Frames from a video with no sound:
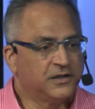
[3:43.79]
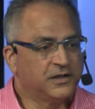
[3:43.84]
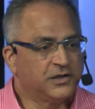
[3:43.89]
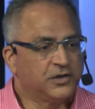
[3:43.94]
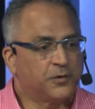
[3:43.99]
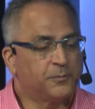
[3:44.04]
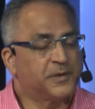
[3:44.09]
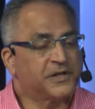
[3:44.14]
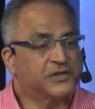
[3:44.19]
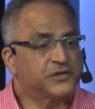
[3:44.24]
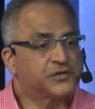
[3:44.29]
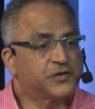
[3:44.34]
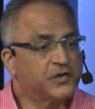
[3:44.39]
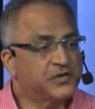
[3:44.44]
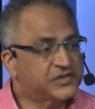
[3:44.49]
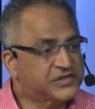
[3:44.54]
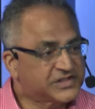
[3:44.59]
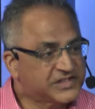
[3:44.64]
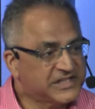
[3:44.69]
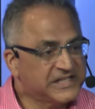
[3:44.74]
you know, because
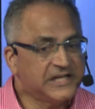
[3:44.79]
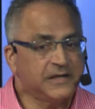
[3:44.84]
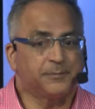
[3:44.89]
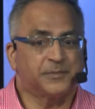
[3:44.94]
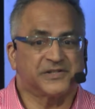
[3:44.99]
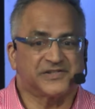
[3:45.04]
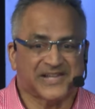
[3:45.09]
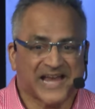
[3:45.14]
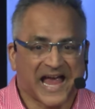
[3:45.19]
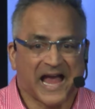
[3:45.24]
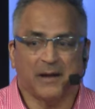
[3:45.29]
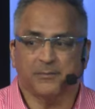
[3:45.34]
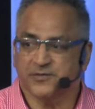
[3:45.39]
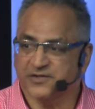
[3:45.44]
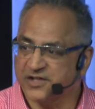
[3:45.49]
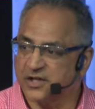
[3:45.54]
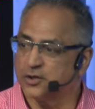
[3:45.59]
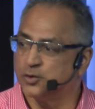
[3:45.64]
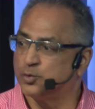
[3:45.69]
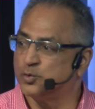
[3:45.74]
sleep is
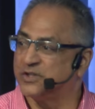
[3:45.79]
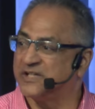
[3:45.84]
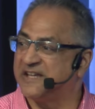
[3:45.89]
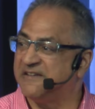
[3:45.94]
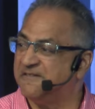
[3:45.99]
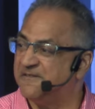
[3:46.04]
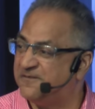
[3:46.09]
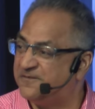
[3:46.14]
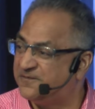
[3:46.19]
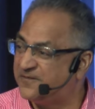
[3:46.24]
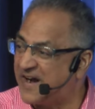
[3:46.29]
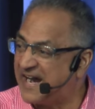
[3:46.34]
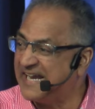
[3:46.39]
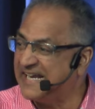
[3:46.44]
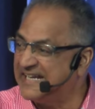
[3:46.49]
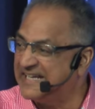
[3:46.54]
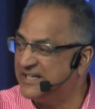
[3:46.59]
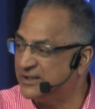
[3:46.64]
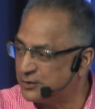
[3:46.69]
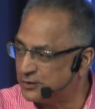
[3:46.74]
absolutely
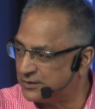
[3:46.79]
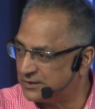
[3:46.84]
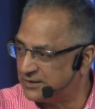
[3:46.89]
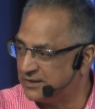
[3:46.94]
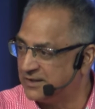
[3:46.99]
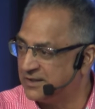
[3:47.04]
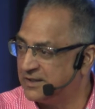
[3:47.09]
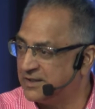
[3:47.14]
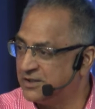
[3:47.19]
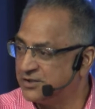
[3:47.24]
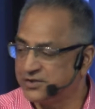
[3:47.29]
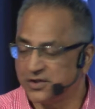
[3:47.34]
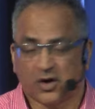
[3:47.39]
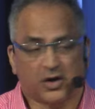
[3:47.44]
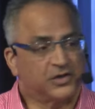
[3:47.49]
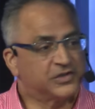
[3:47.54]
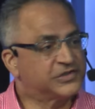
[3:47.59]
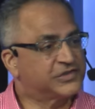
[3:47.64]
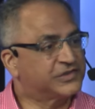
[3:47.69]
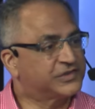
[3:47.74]
vital to
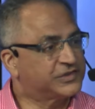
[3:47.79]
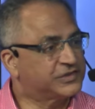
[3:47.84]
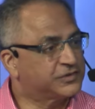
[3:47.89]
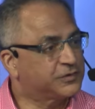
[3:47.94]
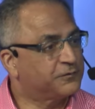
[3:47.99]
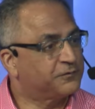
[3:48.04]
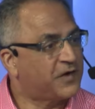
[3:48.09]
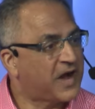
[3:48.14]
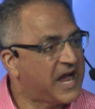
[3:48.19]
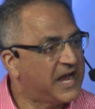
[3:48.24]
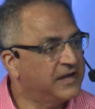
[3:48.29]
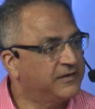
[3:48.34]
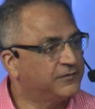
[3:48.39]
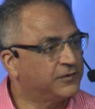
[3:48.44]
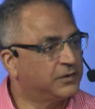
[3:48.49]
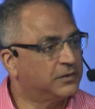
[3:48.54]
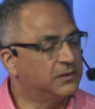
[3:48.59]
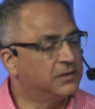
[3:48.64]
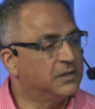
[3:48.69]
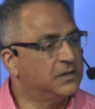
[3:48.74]
our
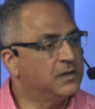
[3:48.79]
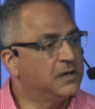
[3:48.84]
survival,